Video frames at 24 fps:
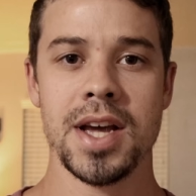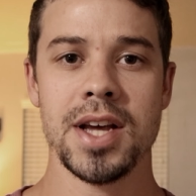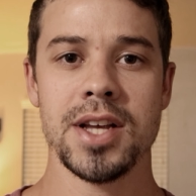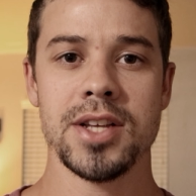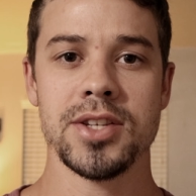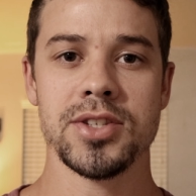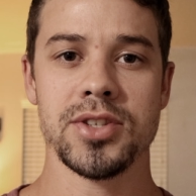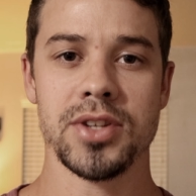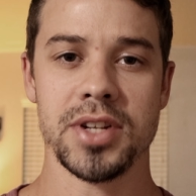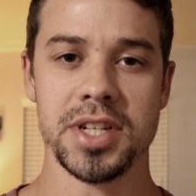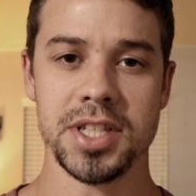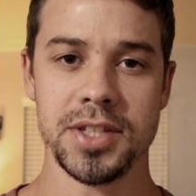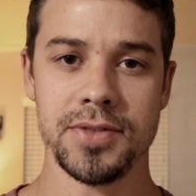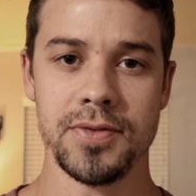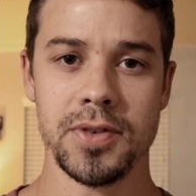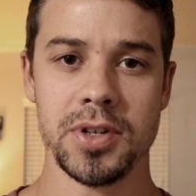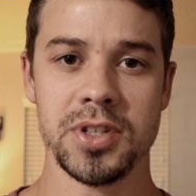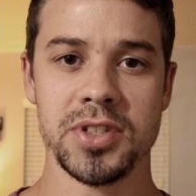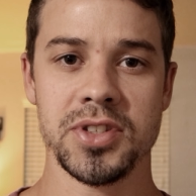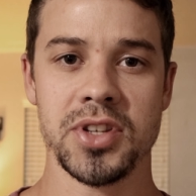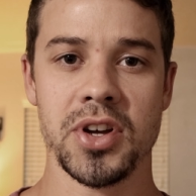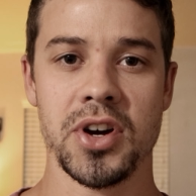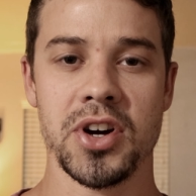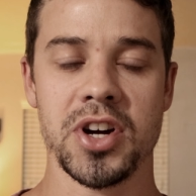So let's
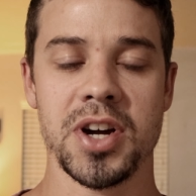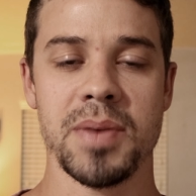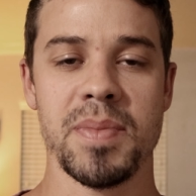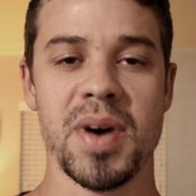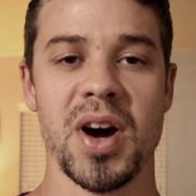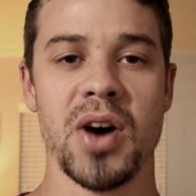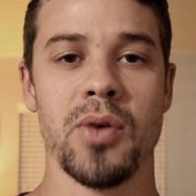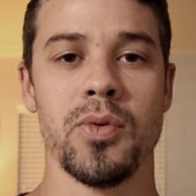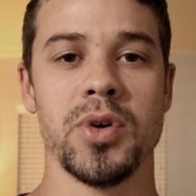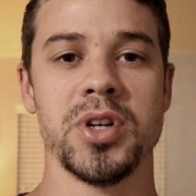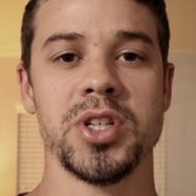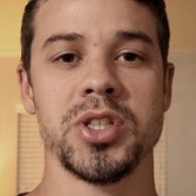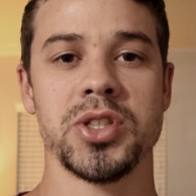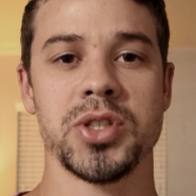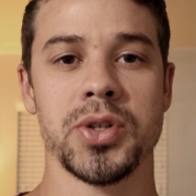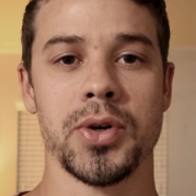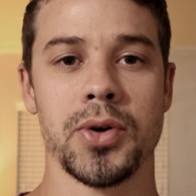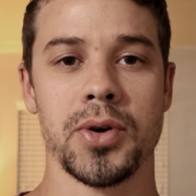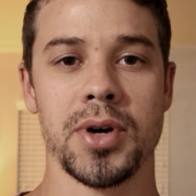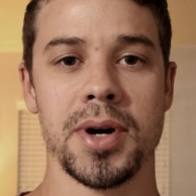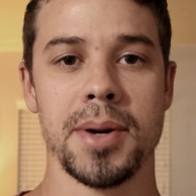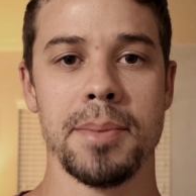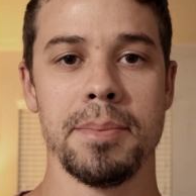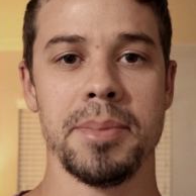first talk about what
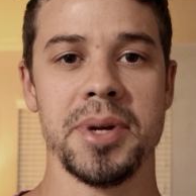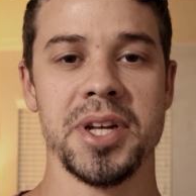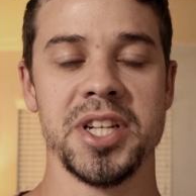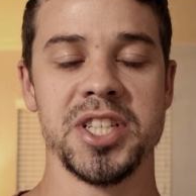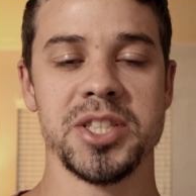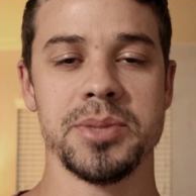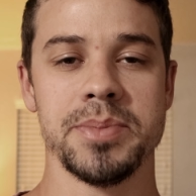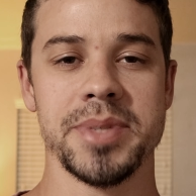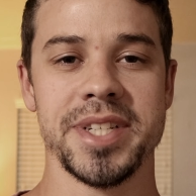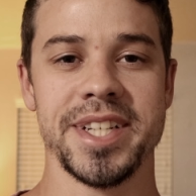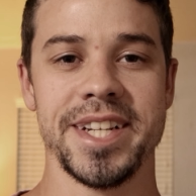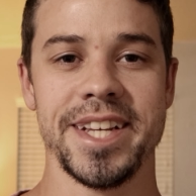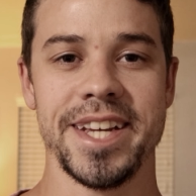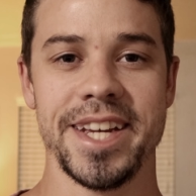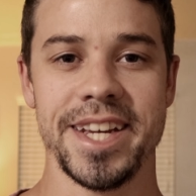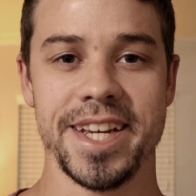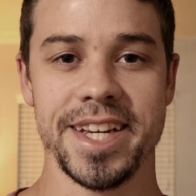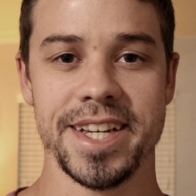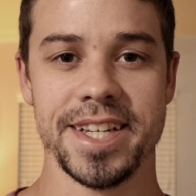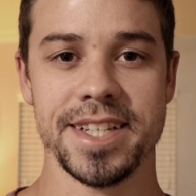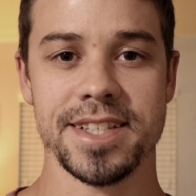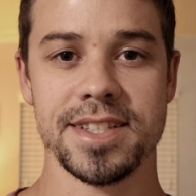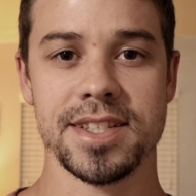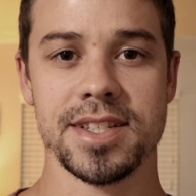shoulder impingement
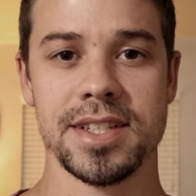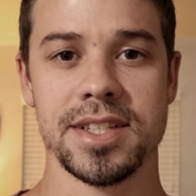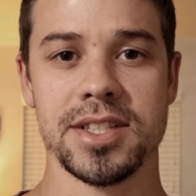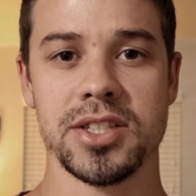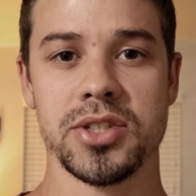is.